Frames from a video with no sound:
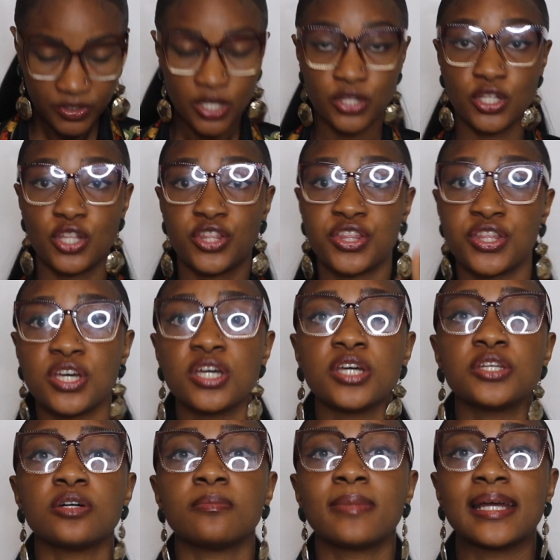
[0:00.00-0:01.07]
The
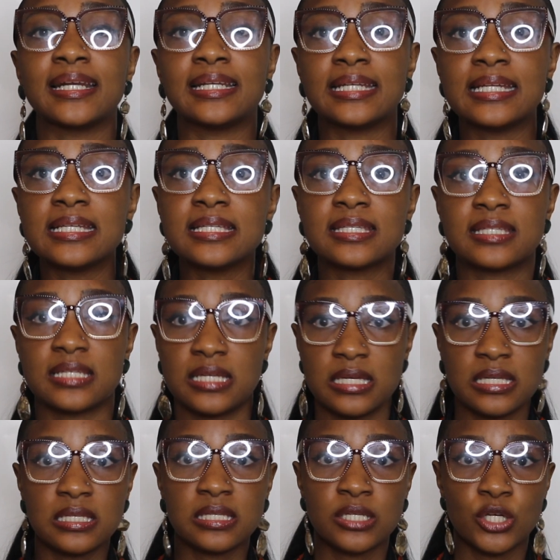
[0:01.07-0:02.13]
third on my list
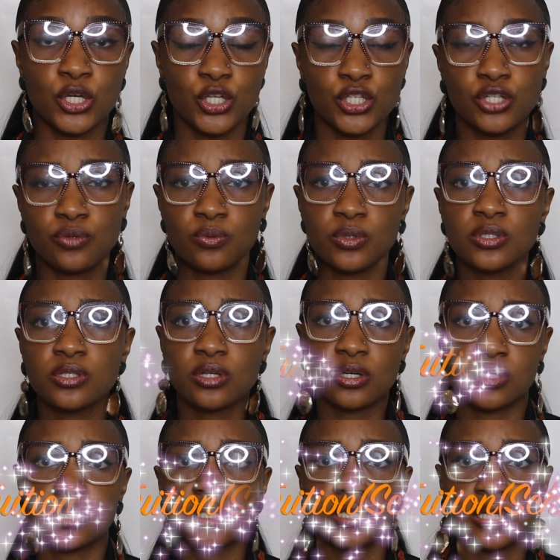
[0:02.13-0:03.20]
is you want to
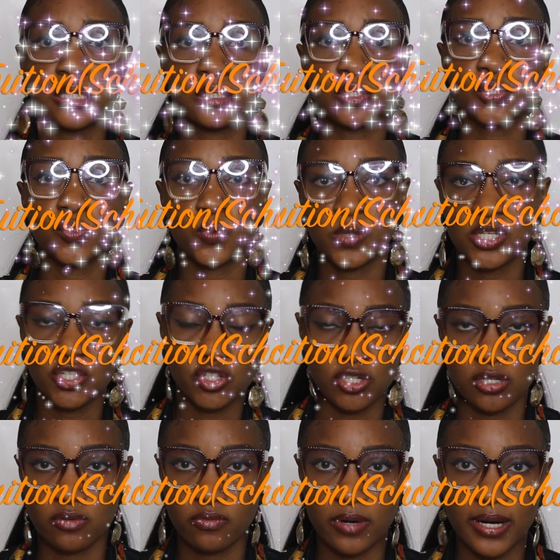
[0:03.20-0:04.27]
consider the
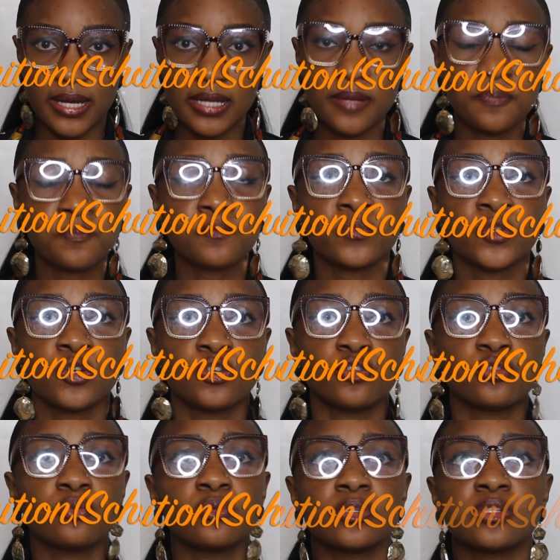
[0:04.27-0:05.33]
tuition, right? You
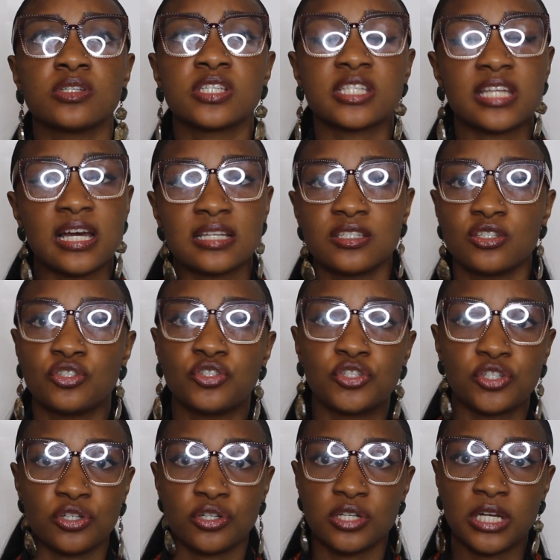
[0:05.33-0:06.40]
don't want to start a
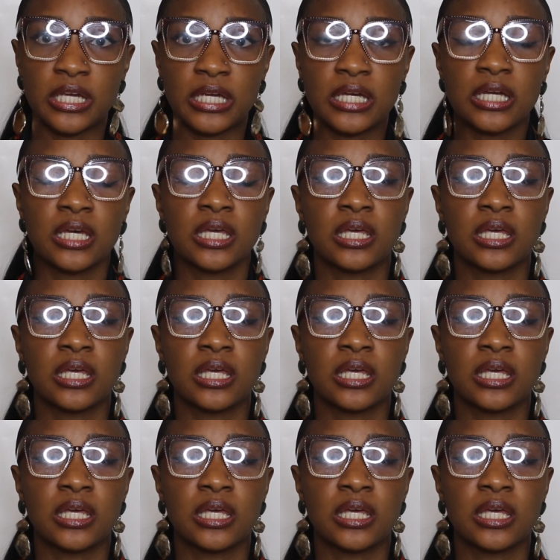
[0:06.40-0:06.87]
journey